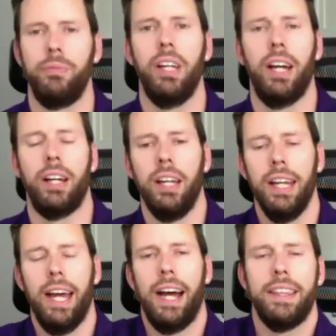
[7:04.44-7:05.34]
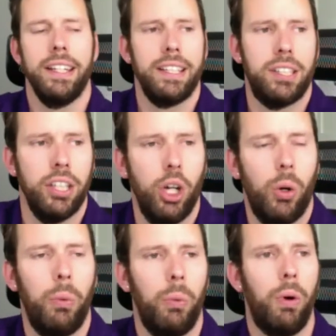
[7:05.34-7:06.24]
Yeah. I think it's,
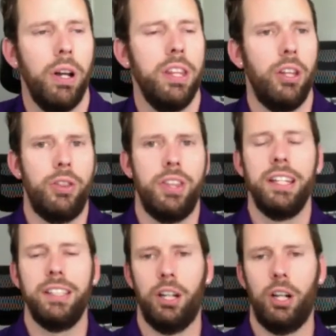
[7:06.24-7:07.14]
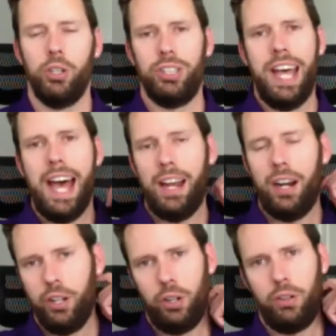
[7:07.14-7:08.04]
one of the other things I'll just add on
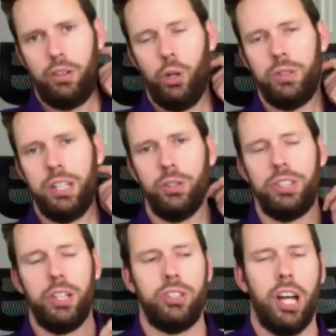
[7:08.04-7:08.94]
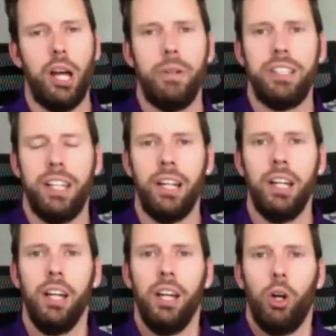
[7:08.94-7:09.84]
to your coattails there, Simon, is that
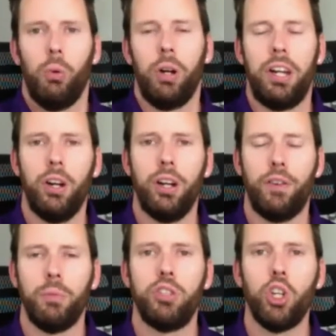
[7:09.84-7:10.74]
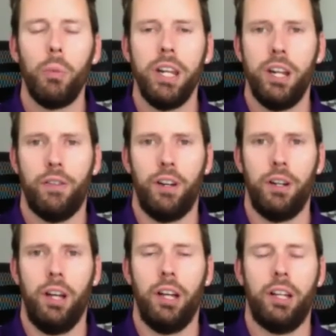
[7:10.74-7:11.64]
we're hearing from so many different
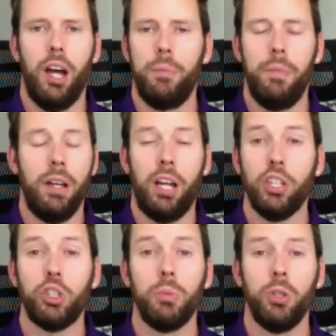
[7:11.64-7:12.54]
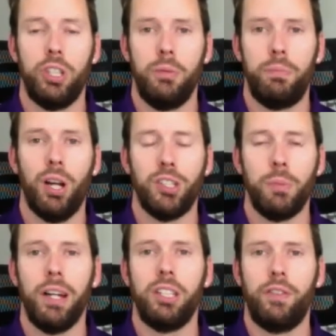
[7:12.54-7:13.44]
customers and
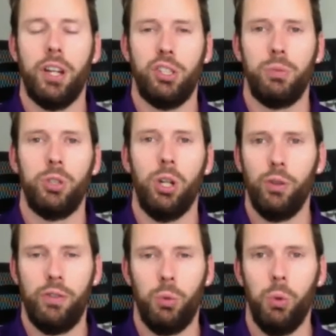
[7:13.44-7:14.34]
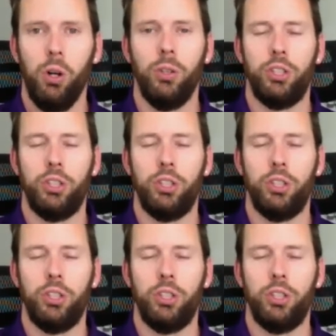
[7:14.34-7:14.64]
prospective customers all over the world.